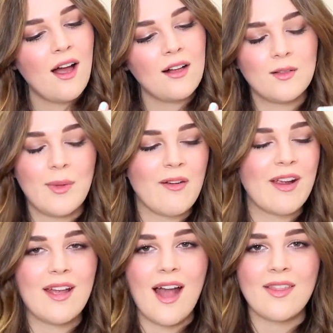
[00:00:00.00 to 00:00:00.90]

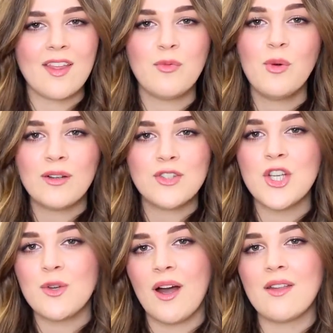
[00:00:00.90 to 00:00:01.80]
Huckelberry, and they've brought out
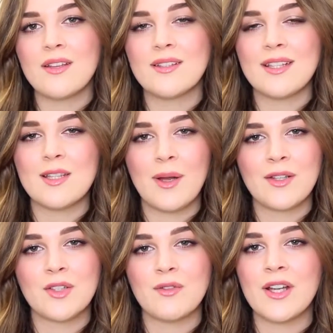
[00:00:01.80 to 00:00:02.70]
2 others in the
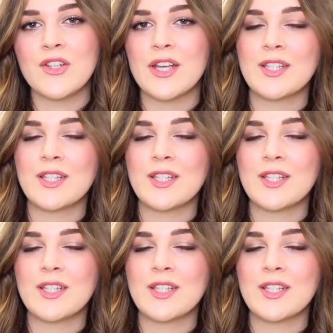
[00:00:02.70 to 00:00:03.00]
pastel range.